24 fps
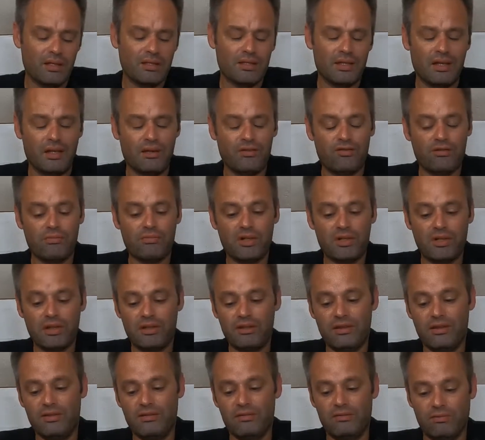tell
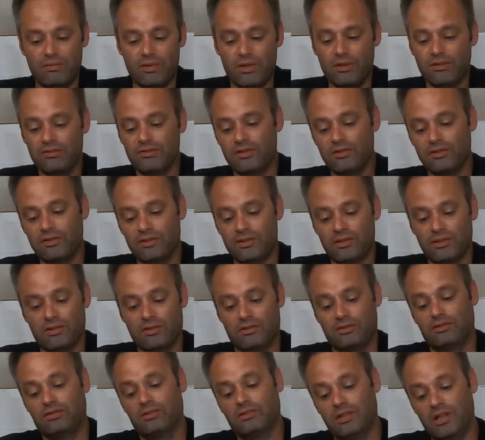everybody rifles
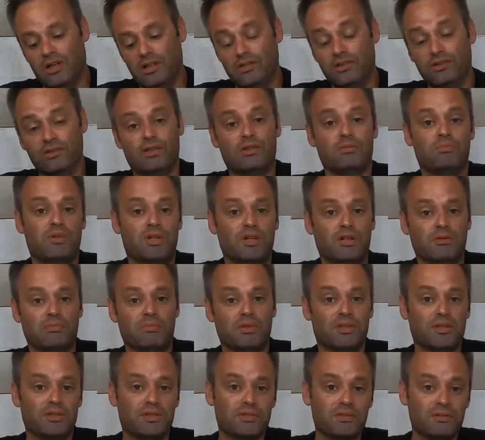or guns are
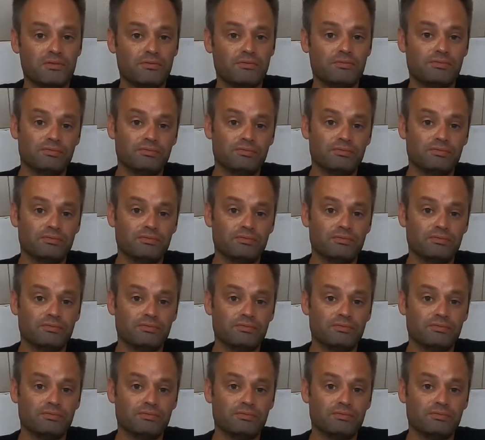purpose.